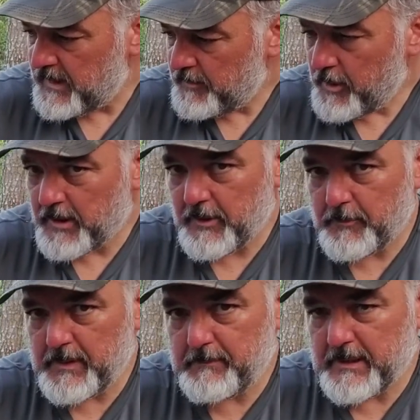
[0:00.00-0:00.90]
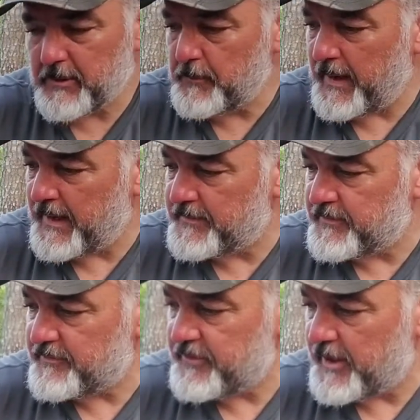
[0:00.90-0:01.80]
Got a little bit bigger pan
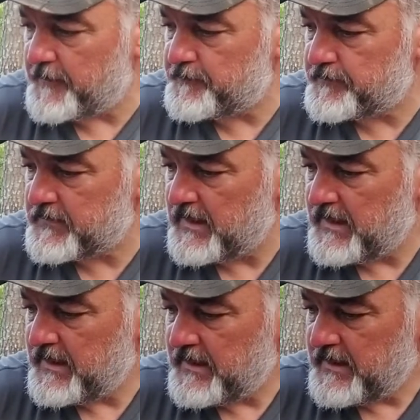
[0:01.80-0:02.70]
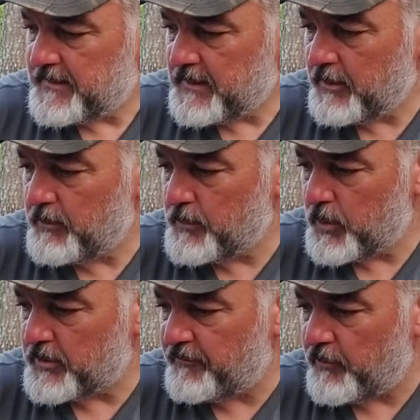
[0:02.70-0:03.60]
this time. The little one
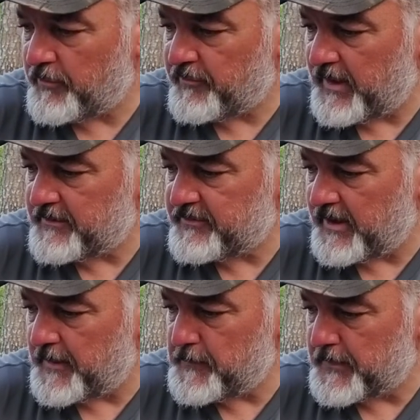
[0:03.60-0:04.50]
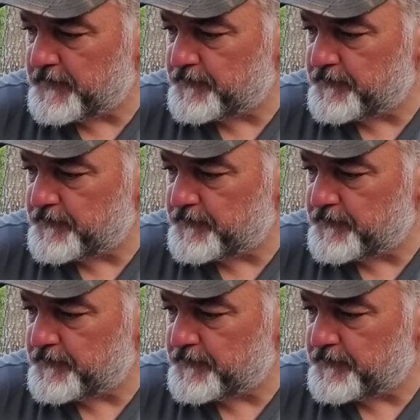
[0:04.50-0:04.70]
worked for us last time, but